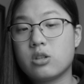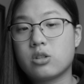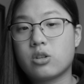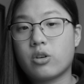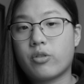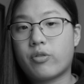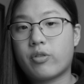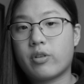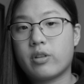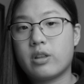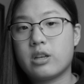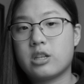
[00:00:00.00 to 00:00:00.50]
So for
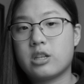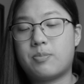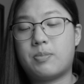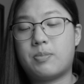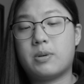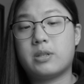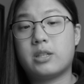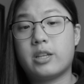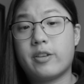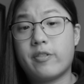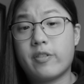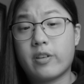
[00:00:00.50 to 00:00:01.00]
this
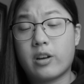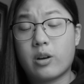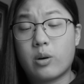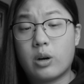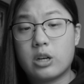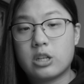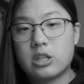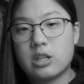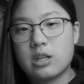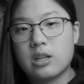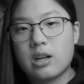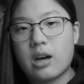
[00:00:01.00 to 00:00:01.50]
specific
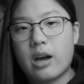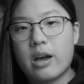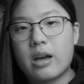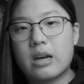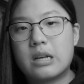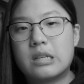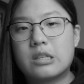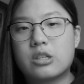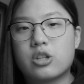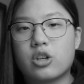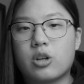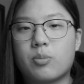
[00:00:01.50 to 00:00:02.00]
question, I
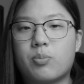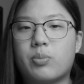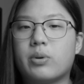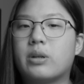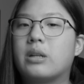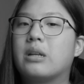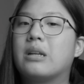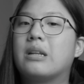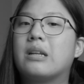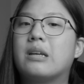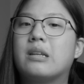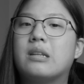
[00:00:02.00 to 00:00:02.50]

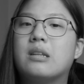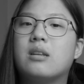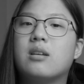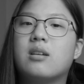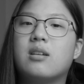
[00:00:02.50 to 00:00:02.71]
interpreted